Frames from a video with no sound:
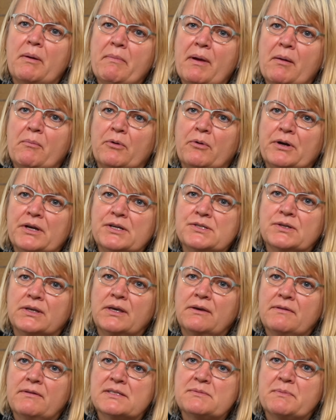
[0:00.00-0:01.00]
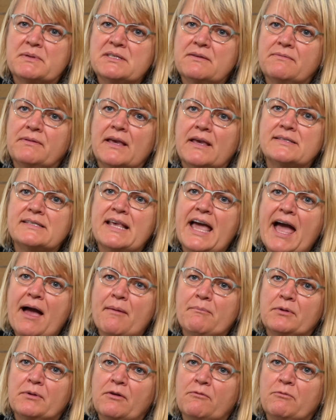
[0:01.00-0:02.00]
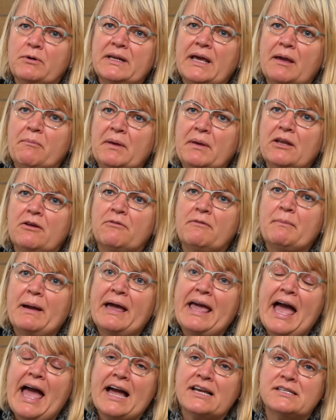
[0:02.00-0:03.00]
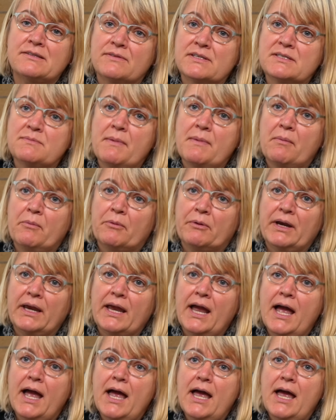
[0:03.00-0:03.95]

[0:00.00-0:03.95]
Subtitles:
memory, to give a specific example of what I mean by activist memory.